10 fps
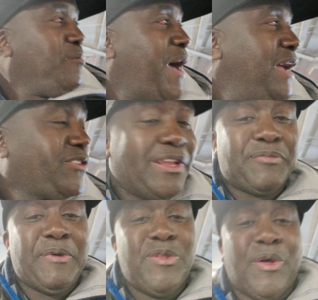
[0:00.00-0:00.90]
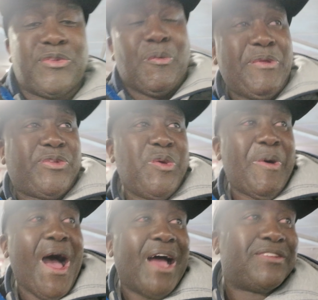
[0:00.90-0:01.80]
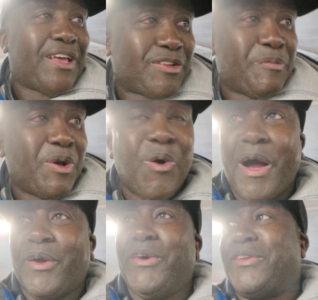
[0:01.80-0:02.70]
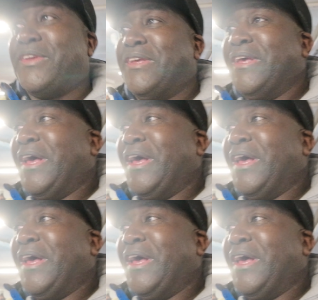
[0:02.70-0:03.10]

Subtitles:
But actually, it's not been too bad. It's actually been quite good.